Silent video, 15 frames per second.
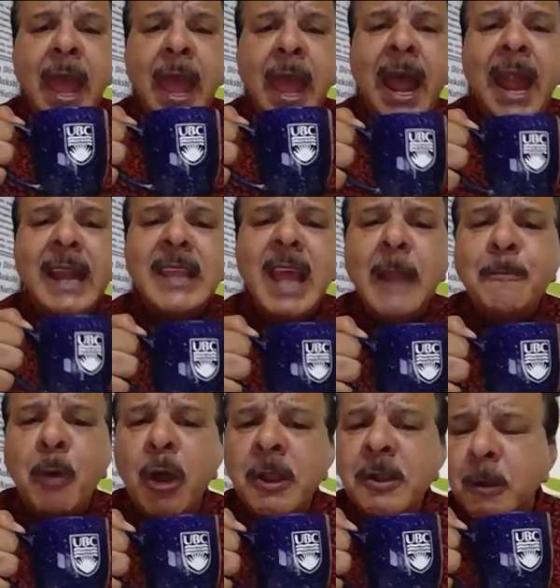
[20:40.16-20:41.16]
at that
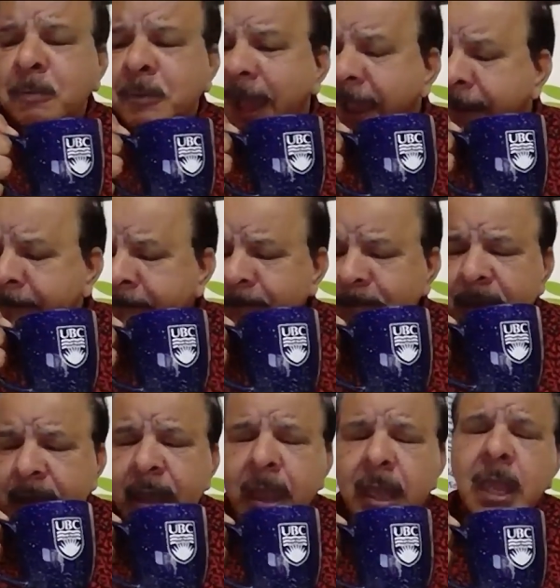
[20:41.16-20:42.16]
point of time,
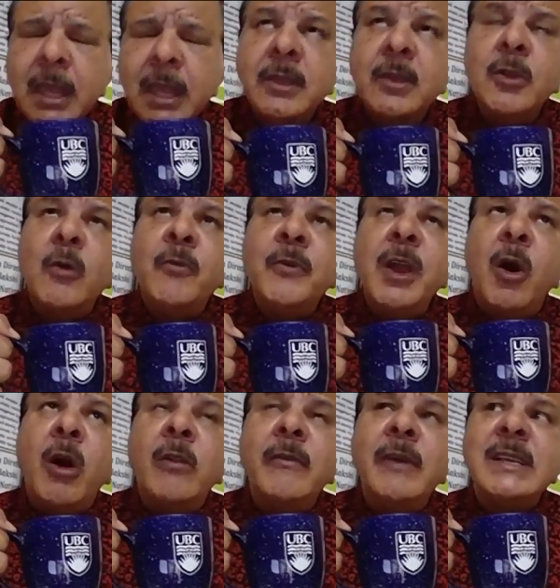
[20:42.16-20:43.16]
you know, we
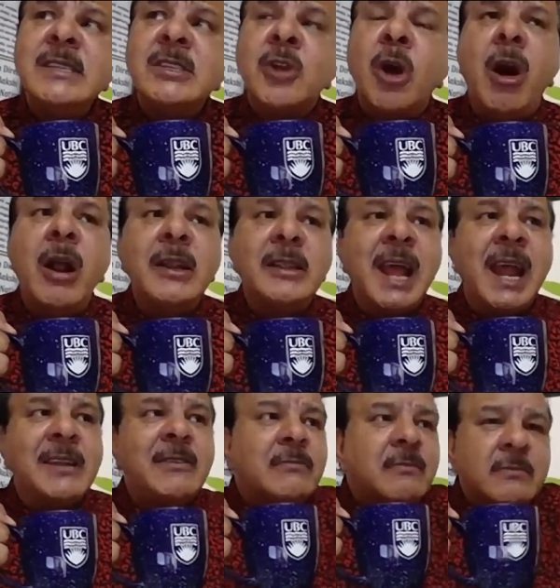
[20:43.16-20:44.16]
always thought
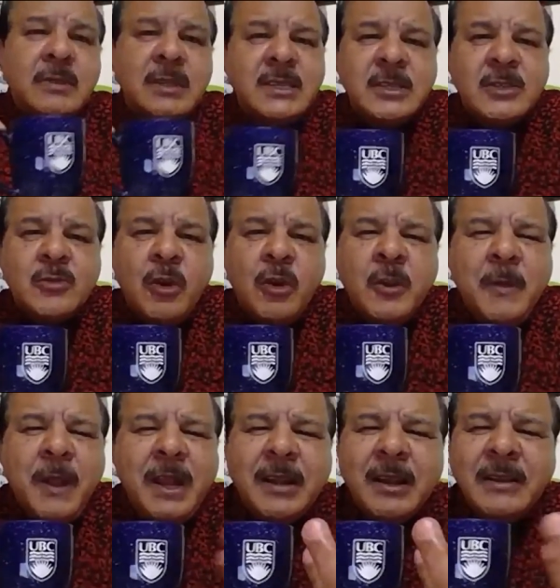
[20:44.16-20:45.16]
that this is going to be a
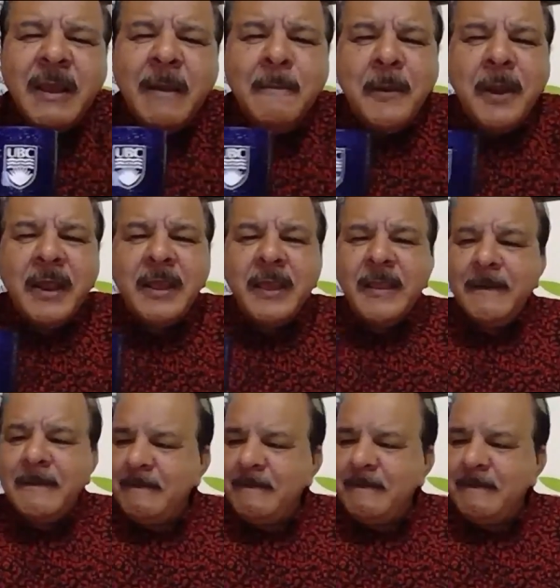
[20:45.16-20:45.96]
little temporary.